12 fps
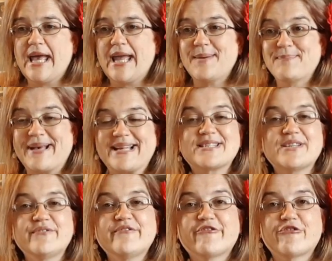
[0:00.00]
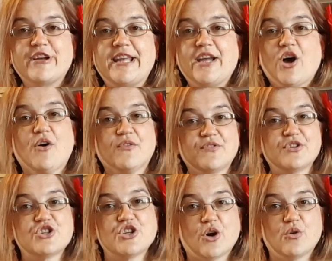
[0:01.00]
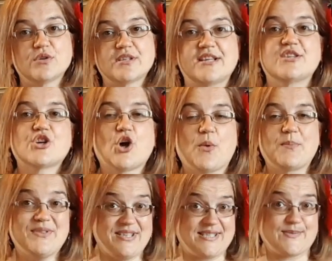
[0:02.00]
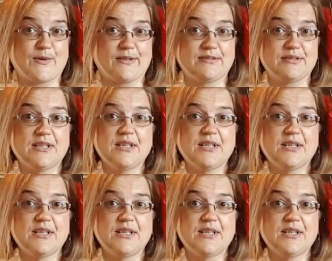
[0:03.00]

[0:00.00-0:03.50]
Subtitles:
a pattern free off the shoulder top, this one.